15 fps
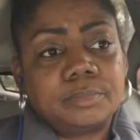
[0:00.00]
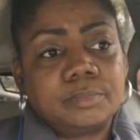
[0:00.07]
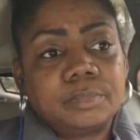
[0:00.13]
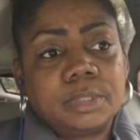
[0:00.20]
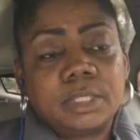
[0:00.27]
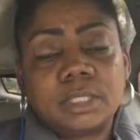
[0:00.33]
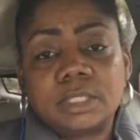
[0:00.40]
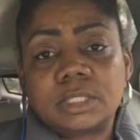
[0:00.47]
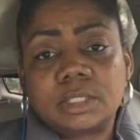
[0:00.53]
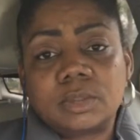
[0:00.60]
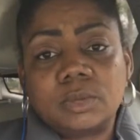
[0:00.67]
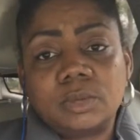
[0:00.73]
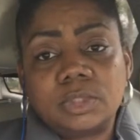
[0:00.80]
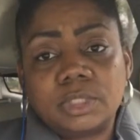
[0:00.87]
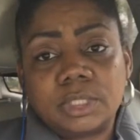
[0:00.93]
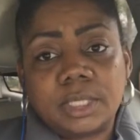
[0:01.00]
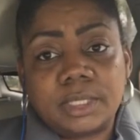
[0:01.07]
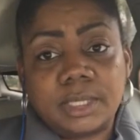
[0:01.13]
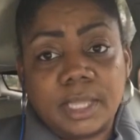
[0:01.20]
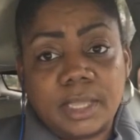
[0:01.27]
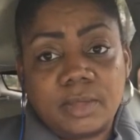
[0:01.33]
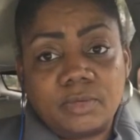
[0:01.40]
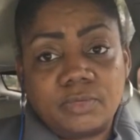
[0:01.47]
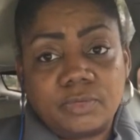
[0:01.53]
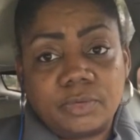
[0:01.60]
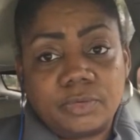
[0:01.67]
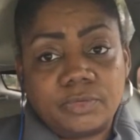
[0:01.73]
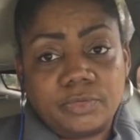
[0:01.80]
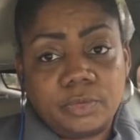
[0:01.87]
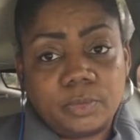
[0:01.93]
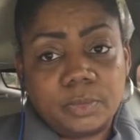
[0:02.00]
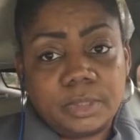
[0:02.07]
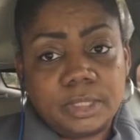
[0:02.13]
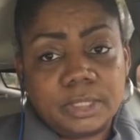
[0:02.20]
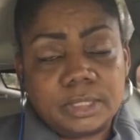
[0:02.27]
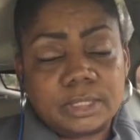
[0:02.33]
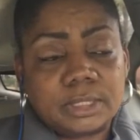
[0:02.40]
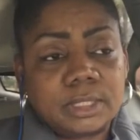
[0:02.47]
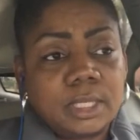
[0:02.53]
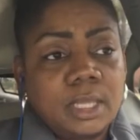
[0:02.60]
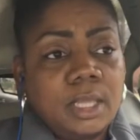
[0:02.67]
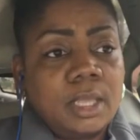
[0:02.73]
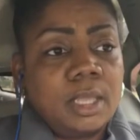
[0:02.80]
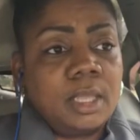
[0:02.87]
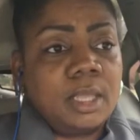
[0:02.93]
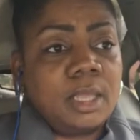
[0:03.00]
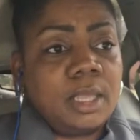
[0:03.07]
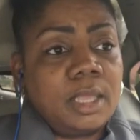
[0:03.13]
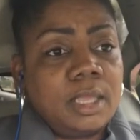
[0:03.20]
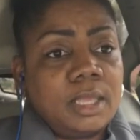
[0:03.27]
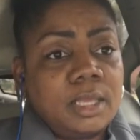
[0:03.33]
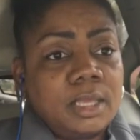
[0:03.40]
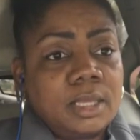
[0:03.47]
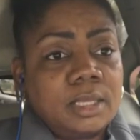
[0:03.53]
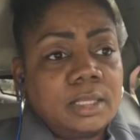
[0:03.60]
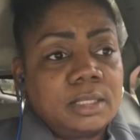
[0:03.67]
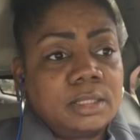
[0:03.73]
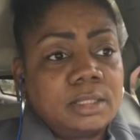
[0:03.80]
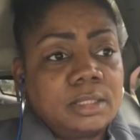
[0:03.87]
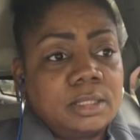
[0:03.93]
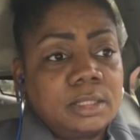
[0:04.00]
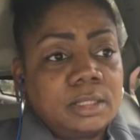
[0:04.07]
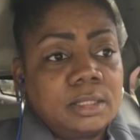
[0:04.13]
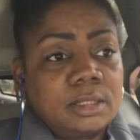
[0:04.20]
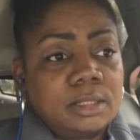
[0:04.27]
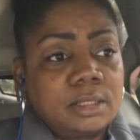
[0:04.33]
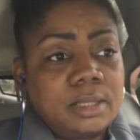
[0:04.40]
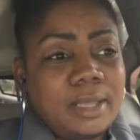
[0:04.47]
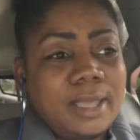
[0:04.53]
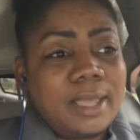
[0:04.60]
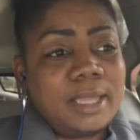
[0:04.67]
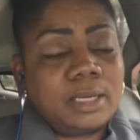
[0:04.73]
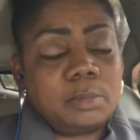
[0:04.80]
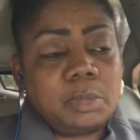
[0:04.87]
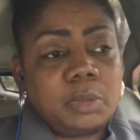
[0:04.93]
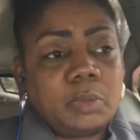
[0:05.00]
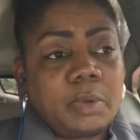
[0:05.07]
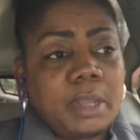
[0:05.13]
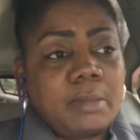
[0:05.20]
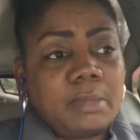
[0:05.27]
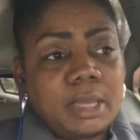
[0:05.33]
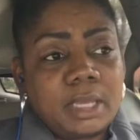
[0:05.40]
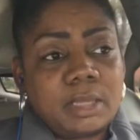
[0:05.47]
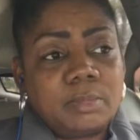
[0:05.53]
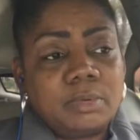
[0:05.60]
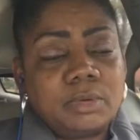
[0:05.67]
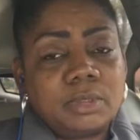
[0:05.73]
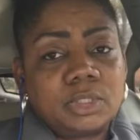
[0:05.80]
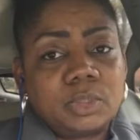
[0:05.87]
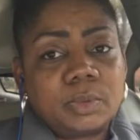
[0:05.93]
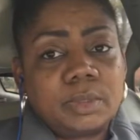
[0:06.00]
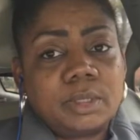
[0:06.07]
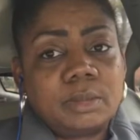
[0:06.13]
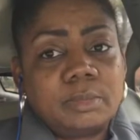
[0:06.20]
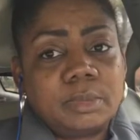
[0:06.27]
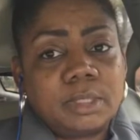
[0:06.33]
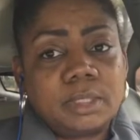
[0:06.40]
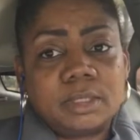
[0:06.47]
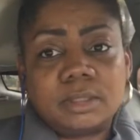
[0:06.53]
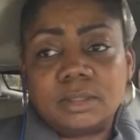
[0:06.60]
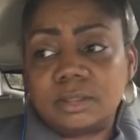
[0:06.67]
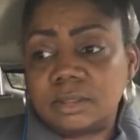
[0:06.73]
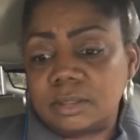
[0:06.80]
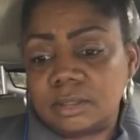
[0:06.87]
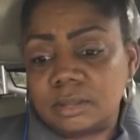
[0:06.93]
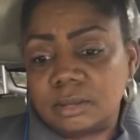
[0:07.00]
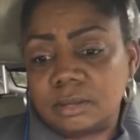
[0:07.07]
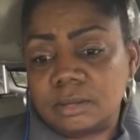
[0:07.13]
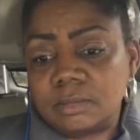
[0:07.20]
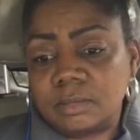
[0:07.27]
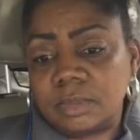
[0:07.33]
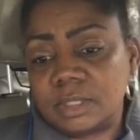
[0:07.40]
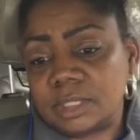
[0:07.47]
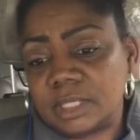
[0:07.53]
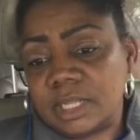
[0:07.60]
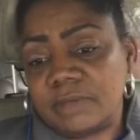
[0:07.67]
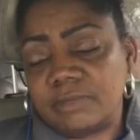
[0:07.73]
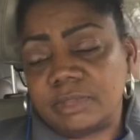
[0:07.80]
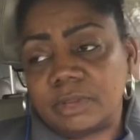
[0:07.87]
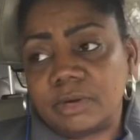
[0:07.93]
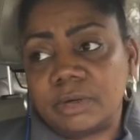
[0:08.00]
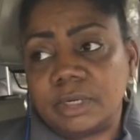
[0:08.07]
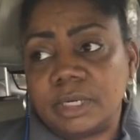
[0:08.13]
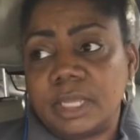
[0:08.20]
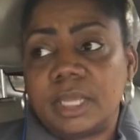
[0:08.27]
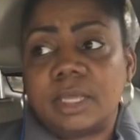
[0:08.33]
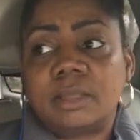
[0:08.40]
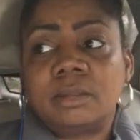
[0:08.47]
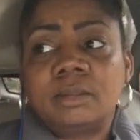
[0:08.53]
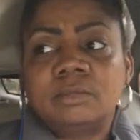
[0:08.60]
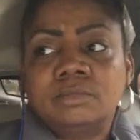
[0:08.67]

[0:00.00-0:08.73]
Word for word: because school is shut down for a few weeks. And I had to be right back up here at twelve because, well, it's eleven thirty now.